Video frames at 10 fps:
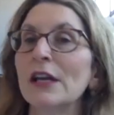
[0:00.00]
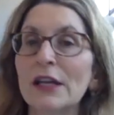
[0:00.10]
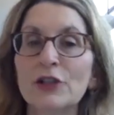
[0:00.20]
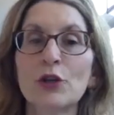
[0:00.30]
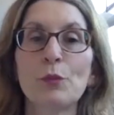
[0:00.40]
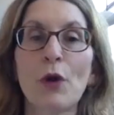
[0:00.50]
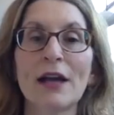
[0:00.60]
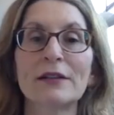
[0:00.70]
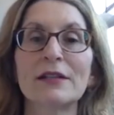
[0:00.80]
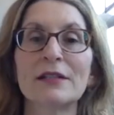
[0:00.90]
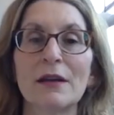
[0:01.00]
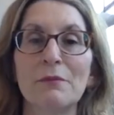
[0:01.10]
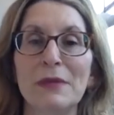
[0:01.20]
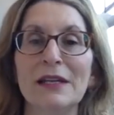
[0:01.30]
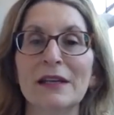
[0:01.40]
in your practice
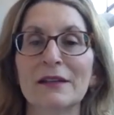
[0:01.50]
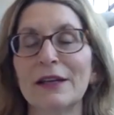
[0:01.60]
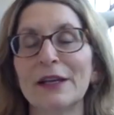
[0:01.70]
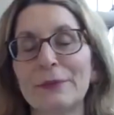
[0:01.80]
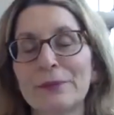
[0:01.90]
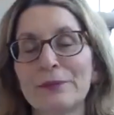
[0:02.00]
immediately.